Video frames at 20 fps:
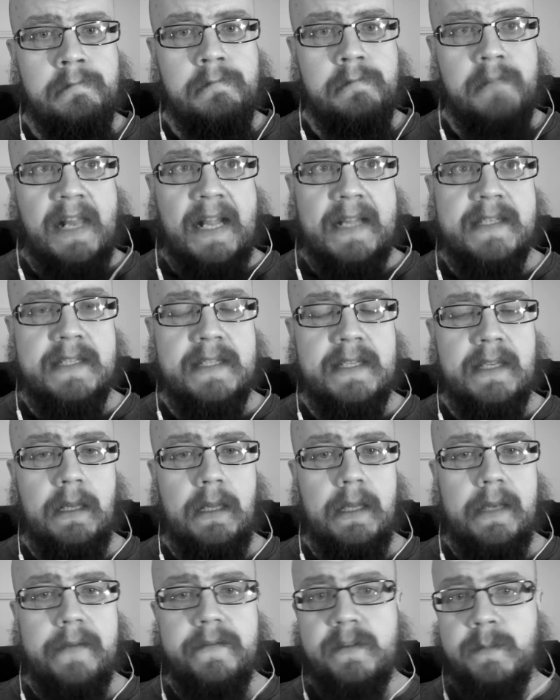That still
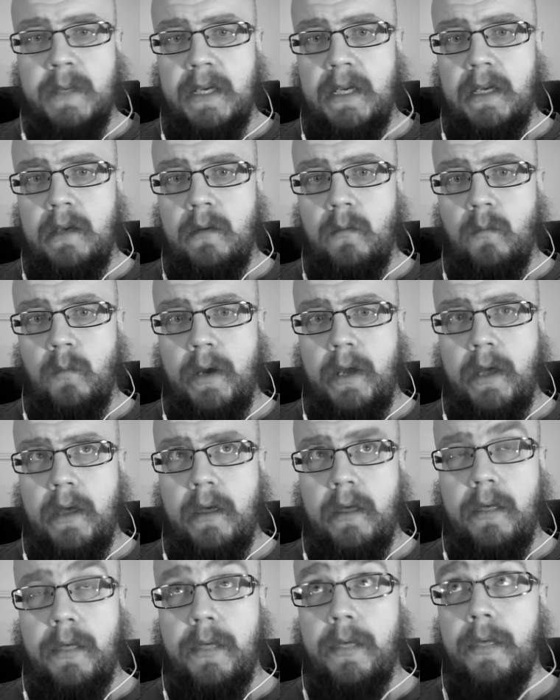leaves me
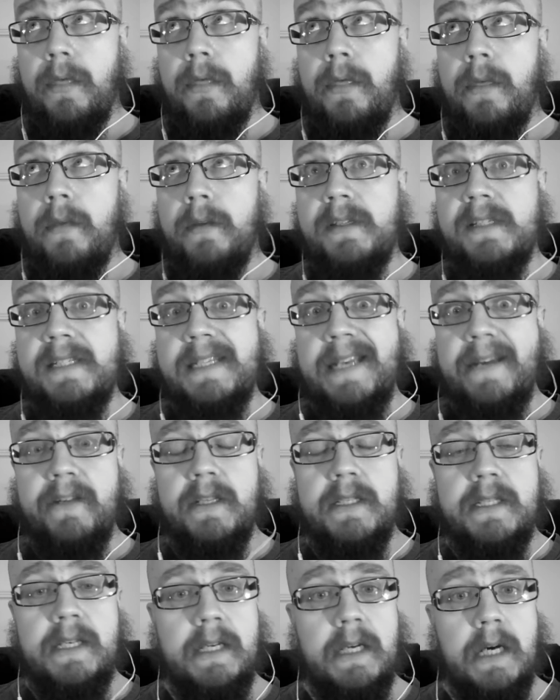with
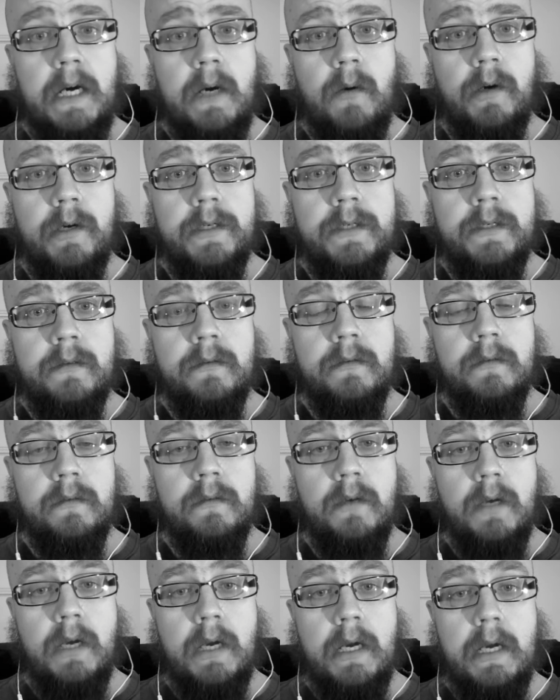17 hours
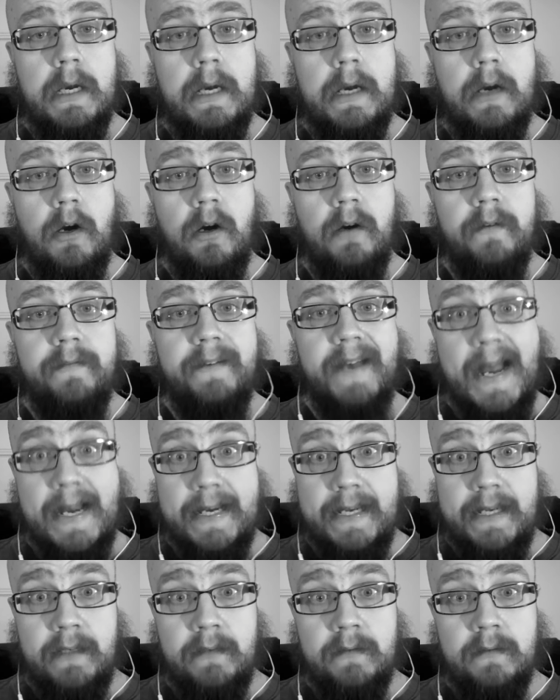uh, of
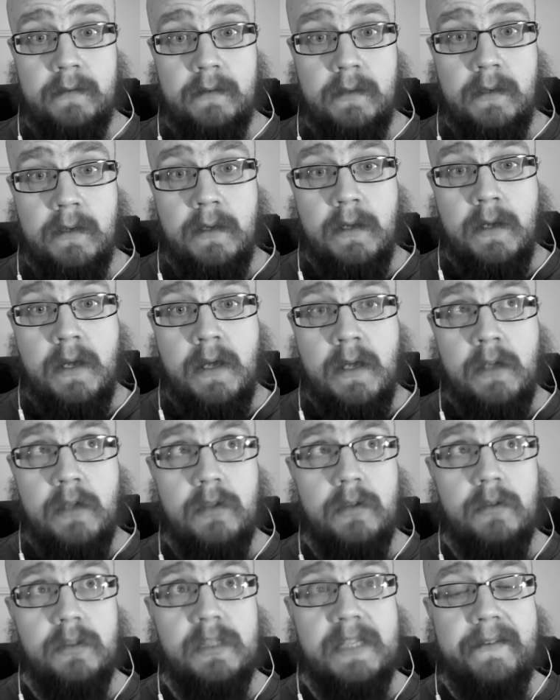hacking.
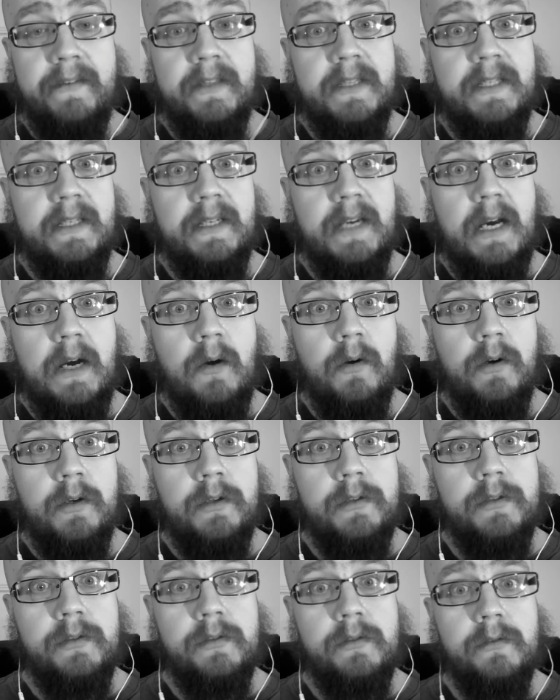So 17
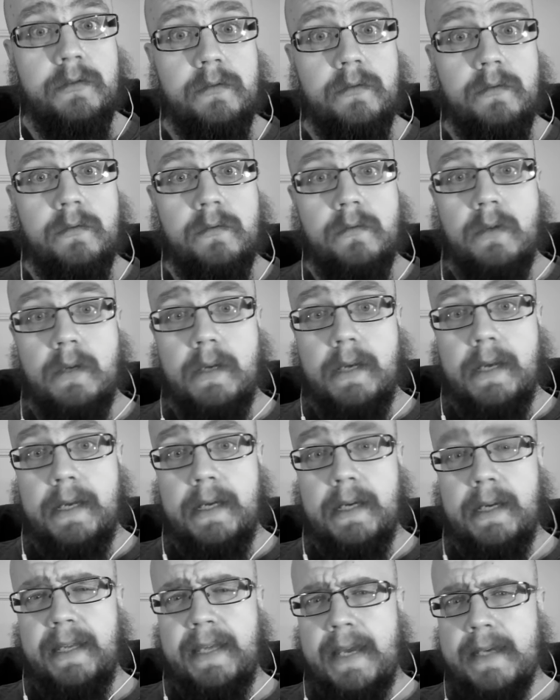hours
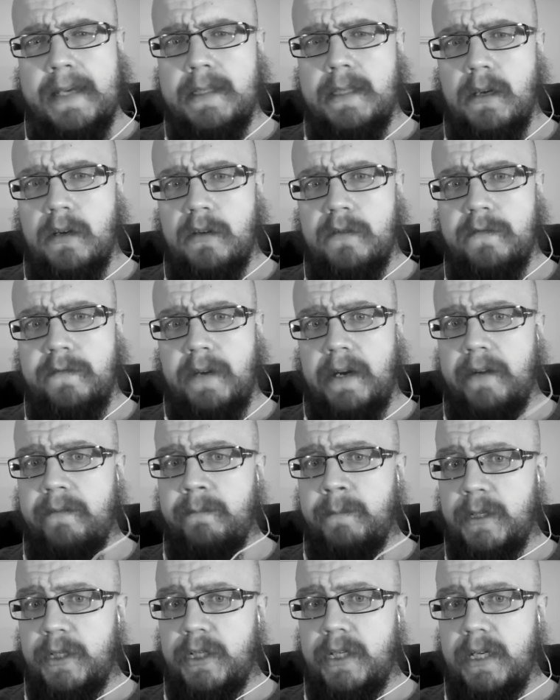and I guess there's
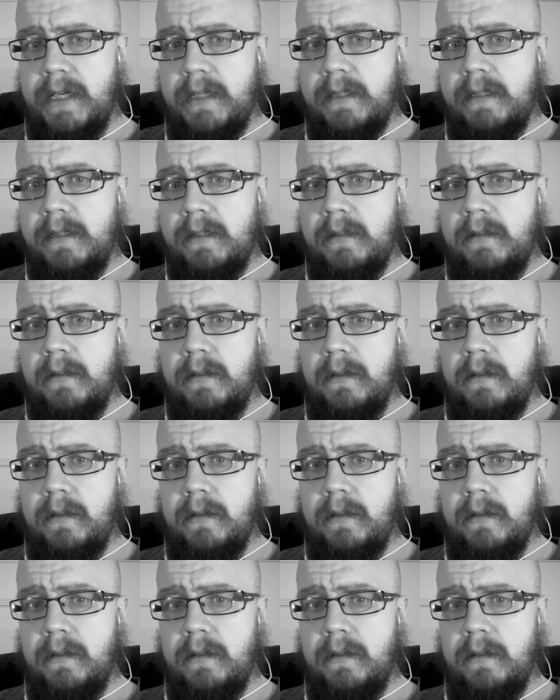five machines.